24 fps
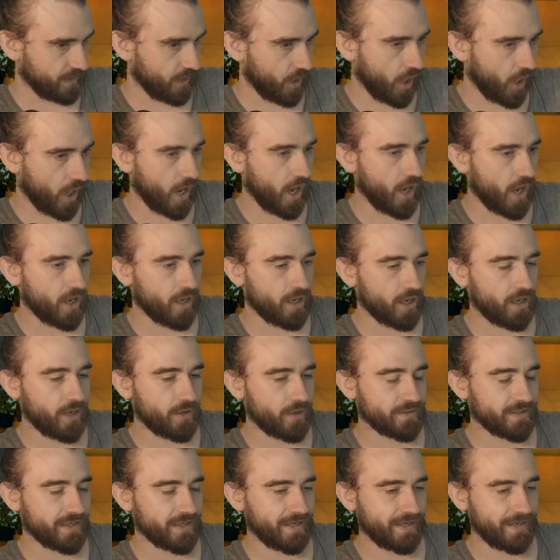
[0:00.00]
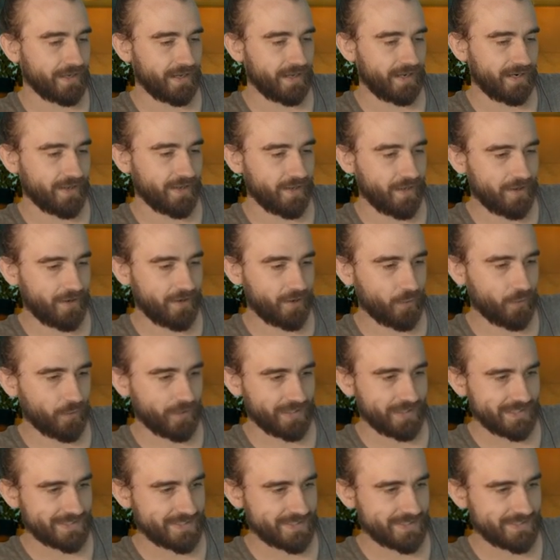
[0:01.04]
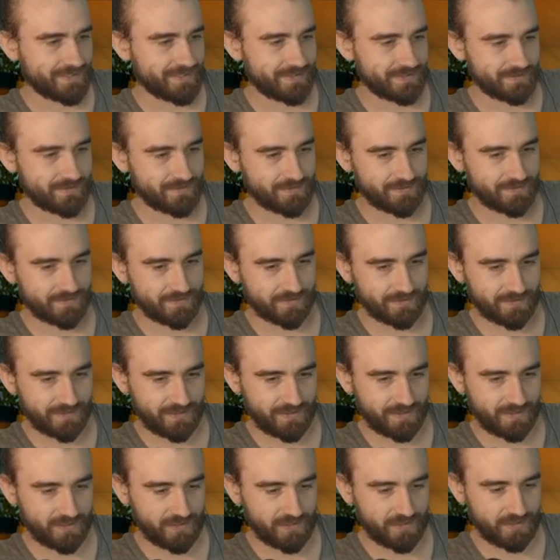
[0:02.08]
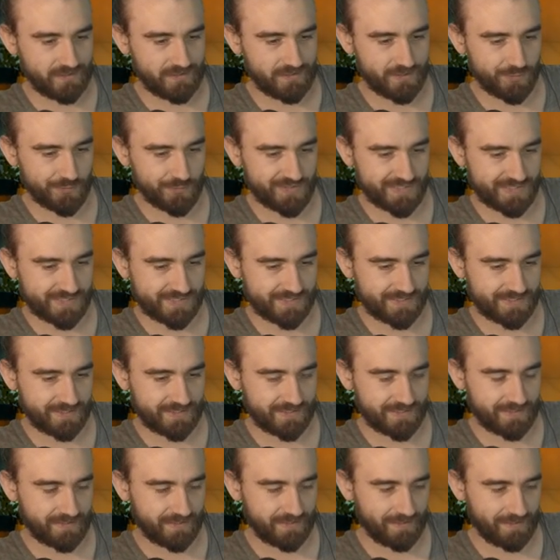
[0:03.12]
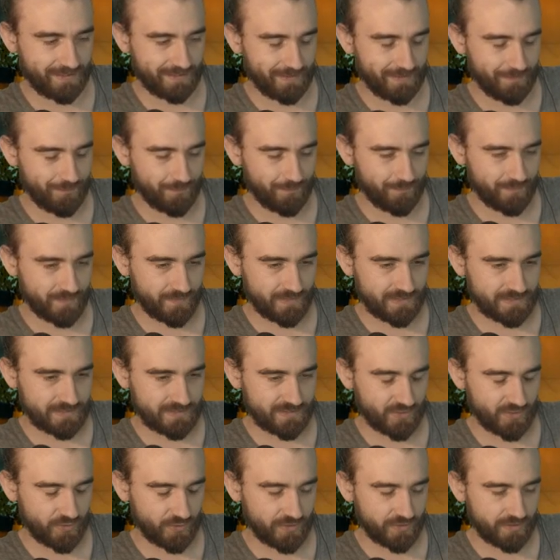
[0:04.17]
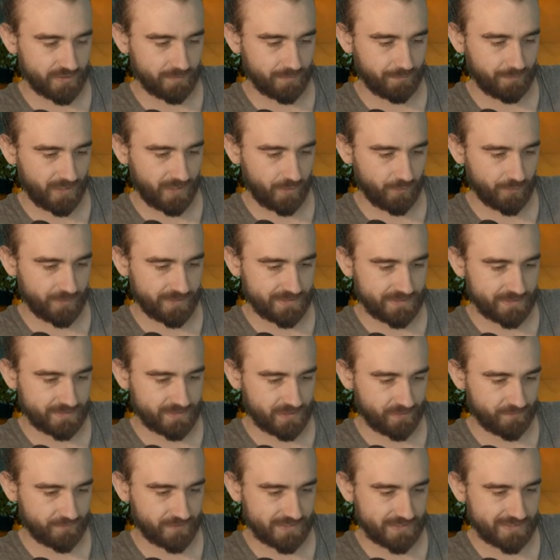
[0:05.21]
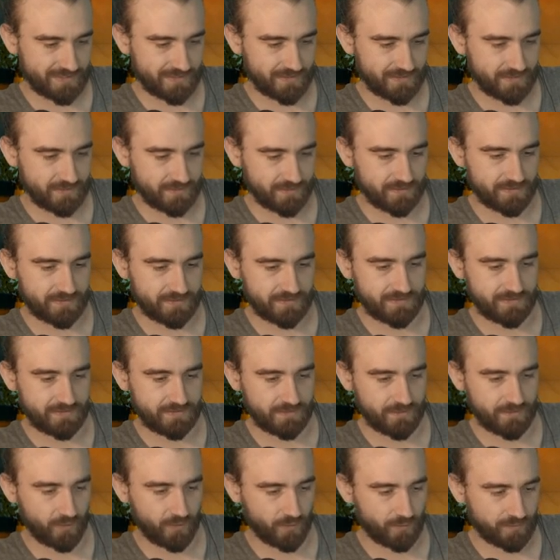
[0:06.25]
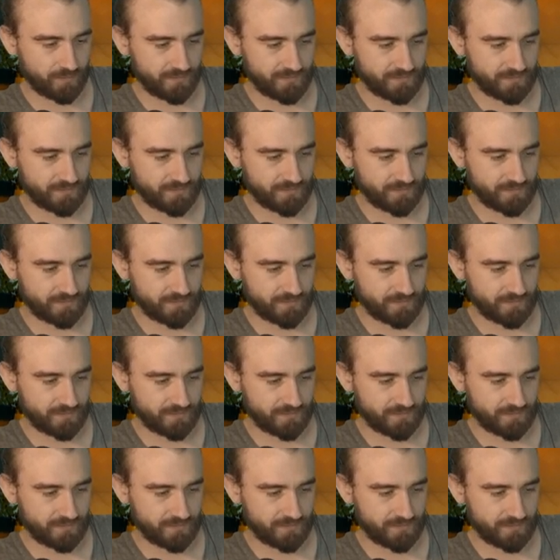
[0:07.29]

Oh, I, I, know what this is. It uses the uh, turn power into toughness and, you know,